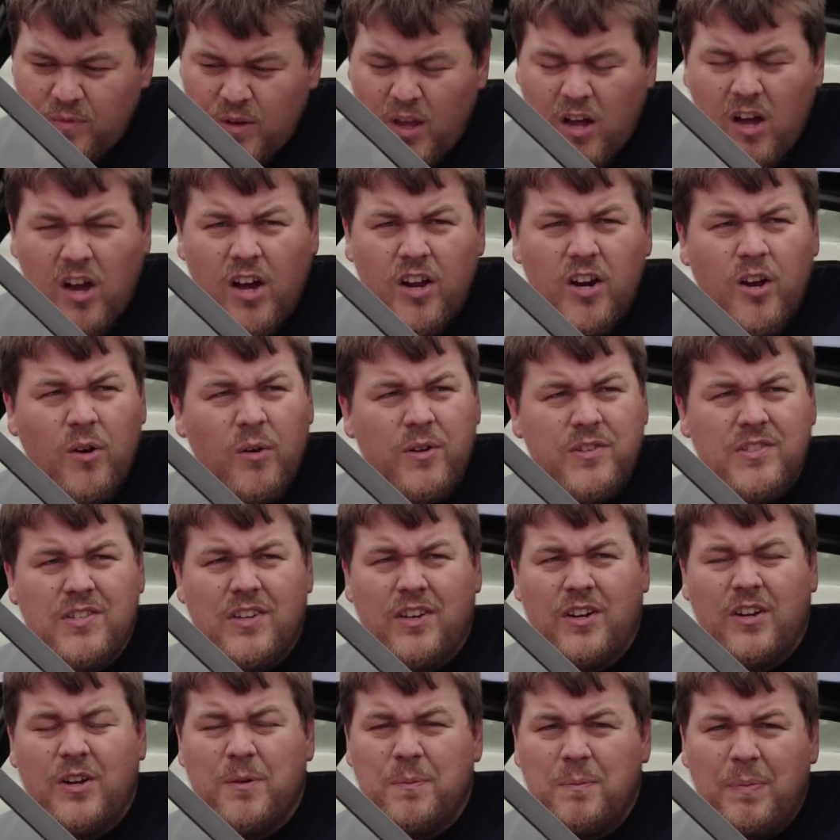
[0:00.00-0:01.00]
I know it's
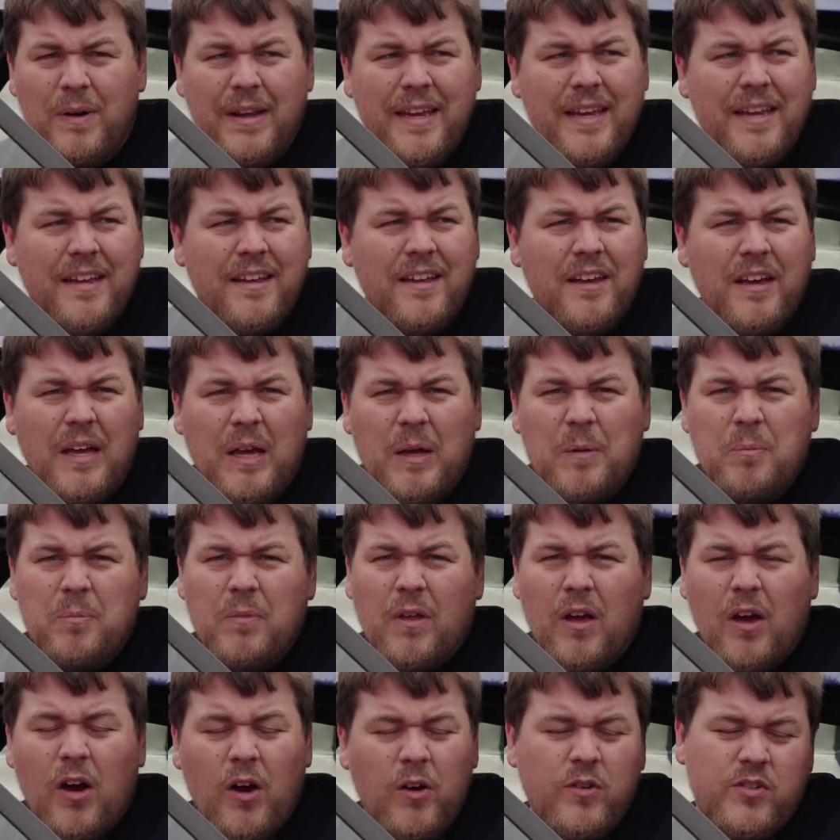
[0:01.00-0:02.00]
a complete
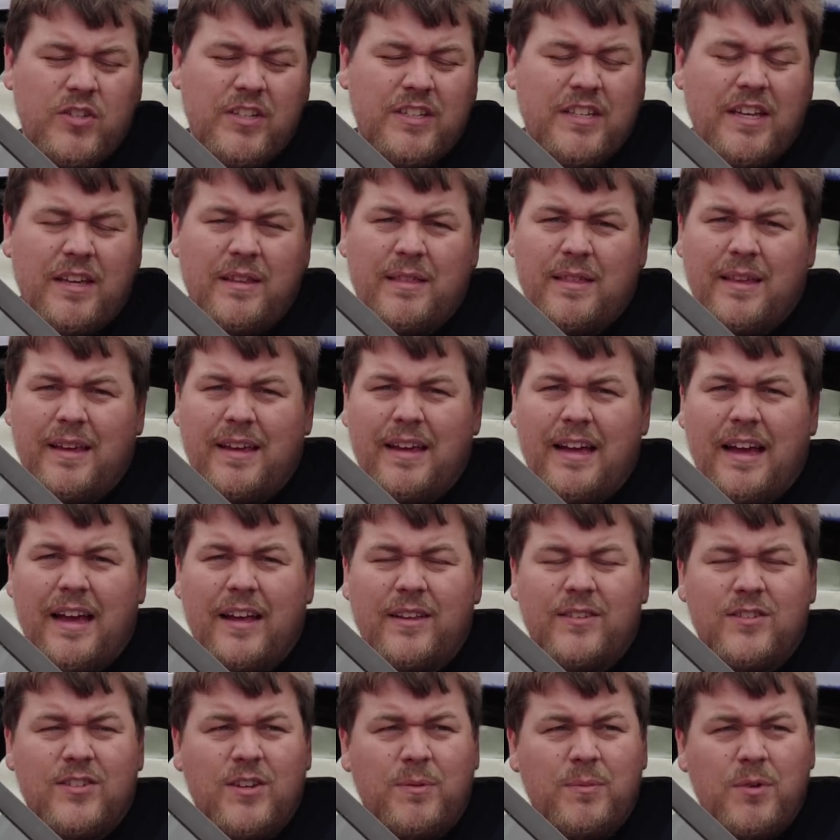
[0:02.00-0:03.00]
OCD thing,
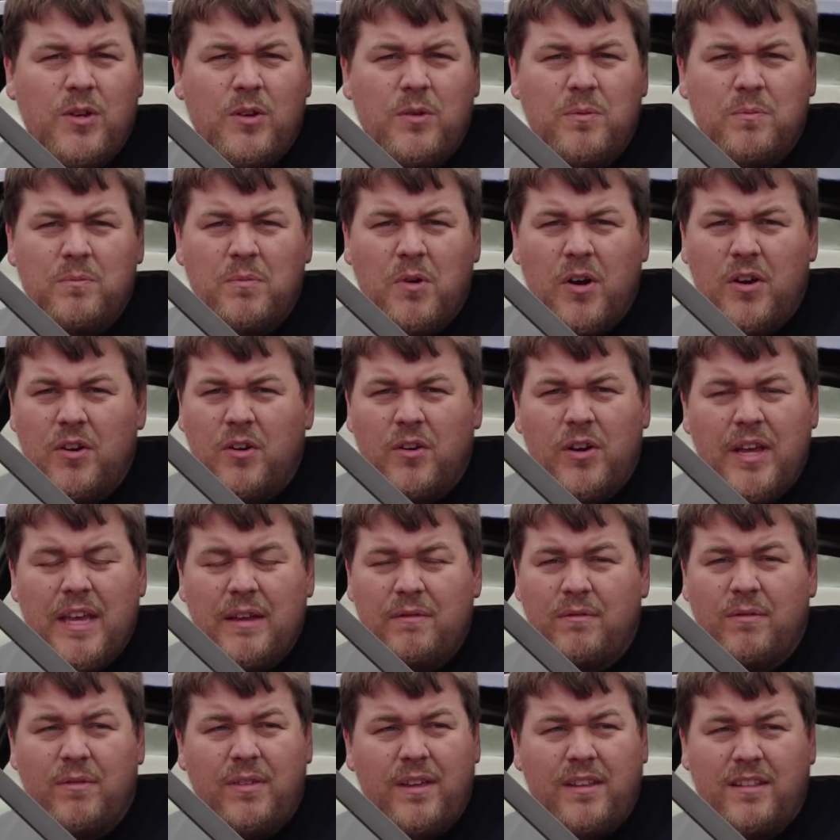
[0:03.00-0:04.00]
and some of you might not
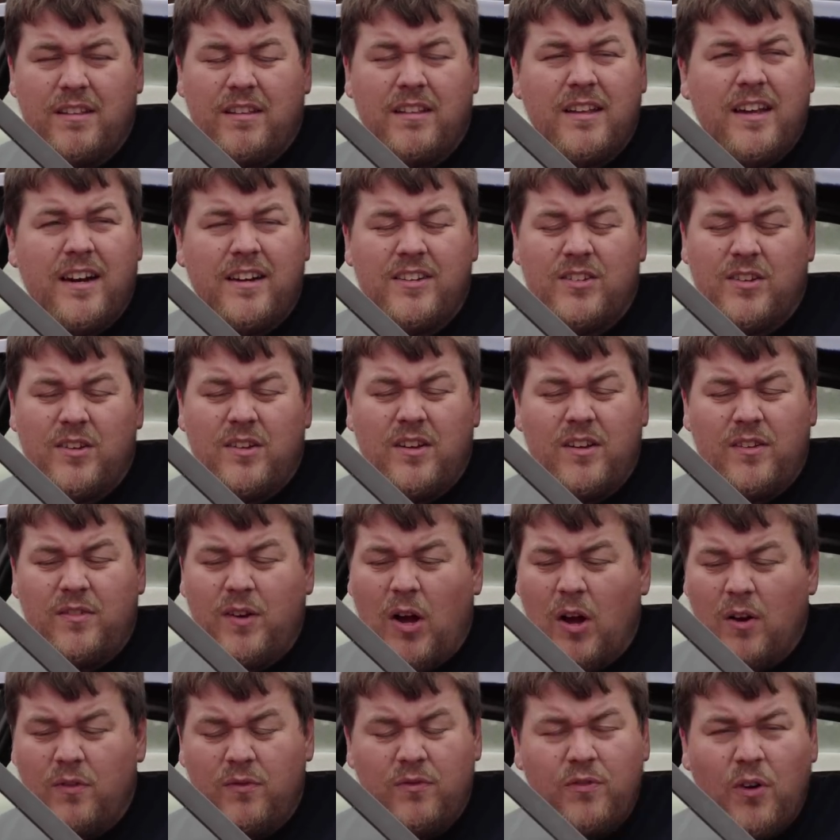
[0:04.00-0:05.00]
even think that that is
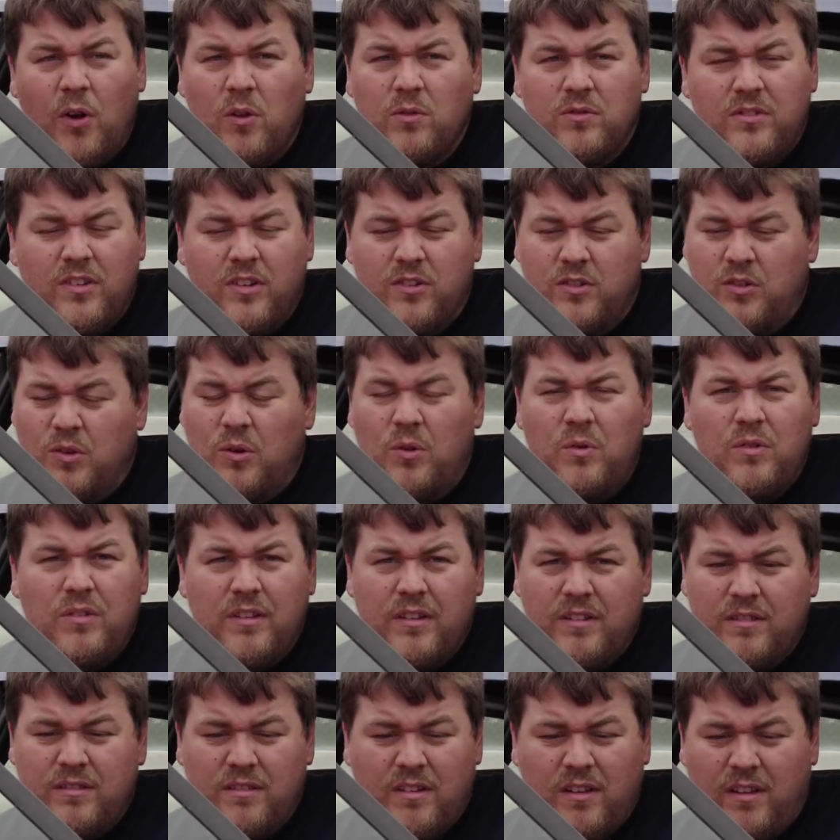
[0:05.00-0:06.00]
a fault at all,
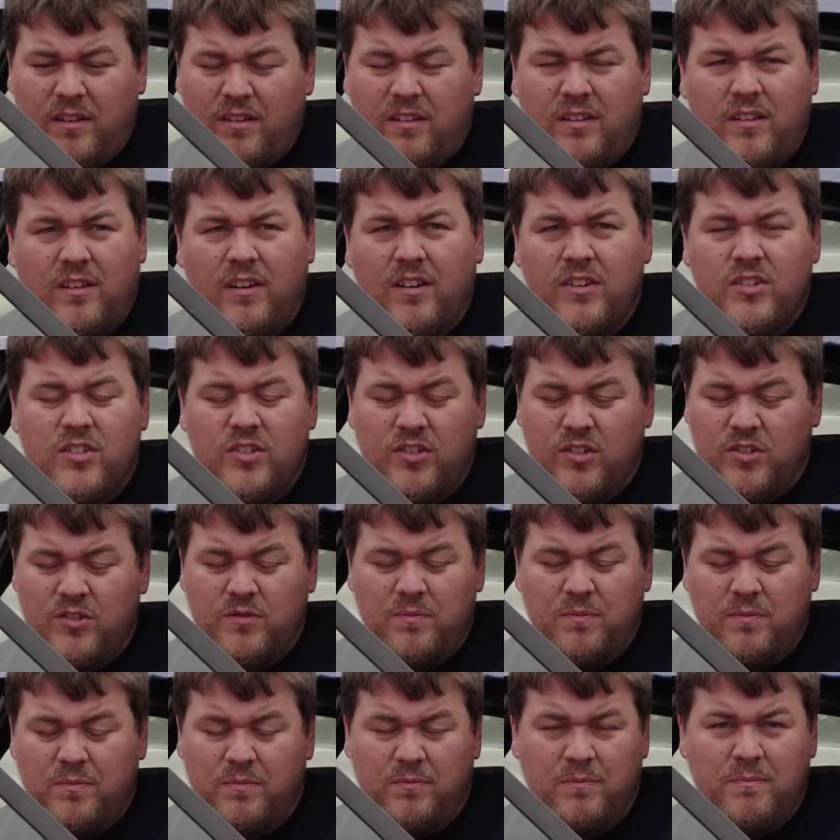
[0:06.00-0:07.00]
and that, you know, I should just
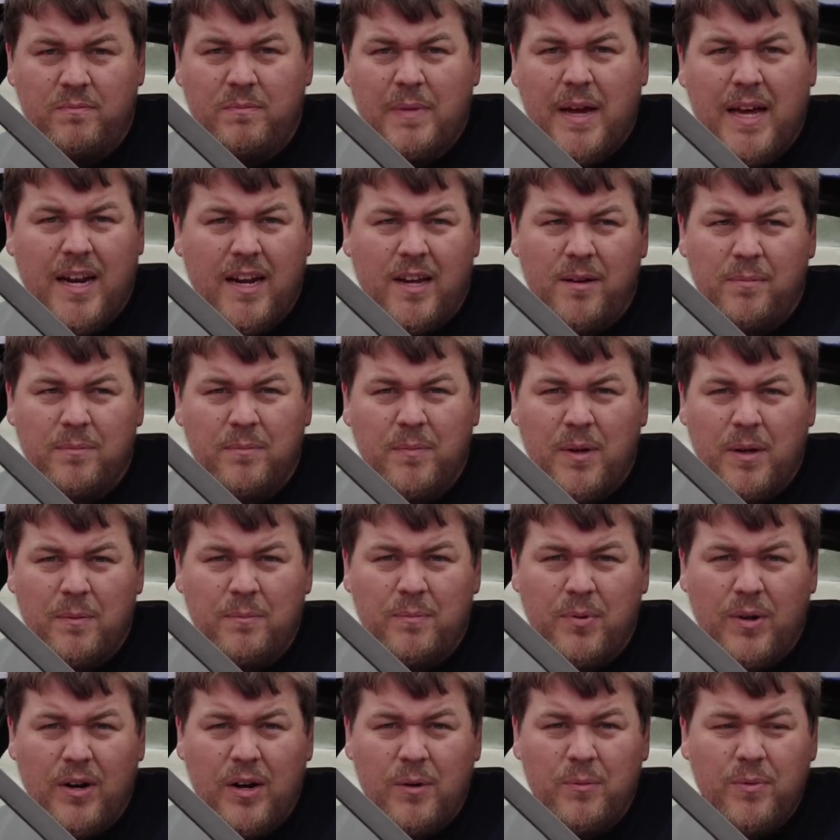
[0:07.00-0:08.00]
man up and
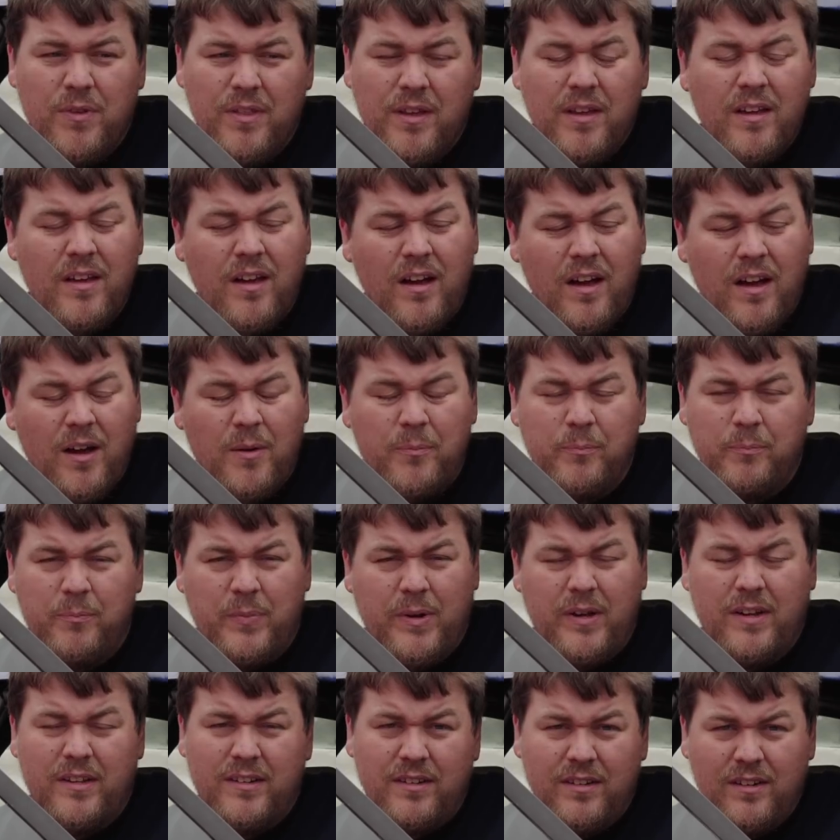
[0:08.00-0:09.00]
put up with it.
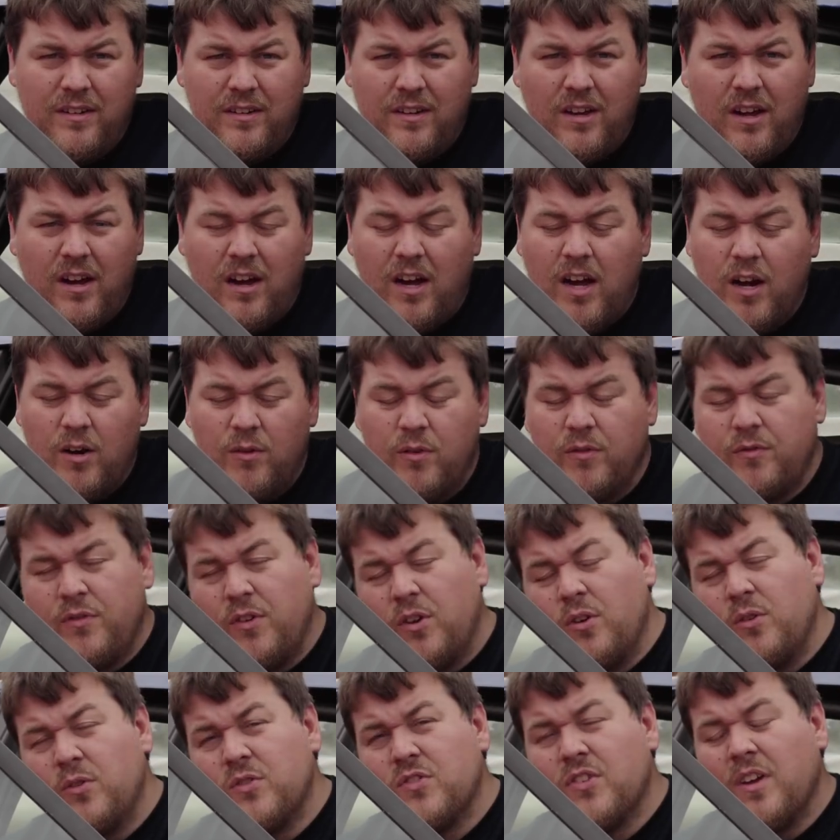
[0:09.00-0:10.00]
But I
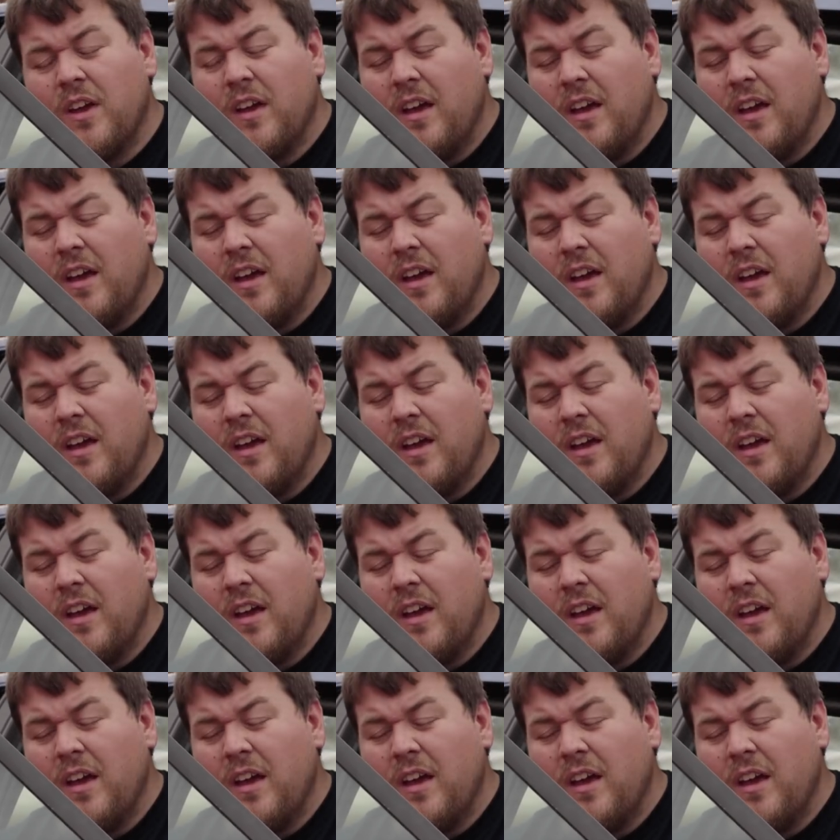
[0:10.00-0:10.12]
refuse.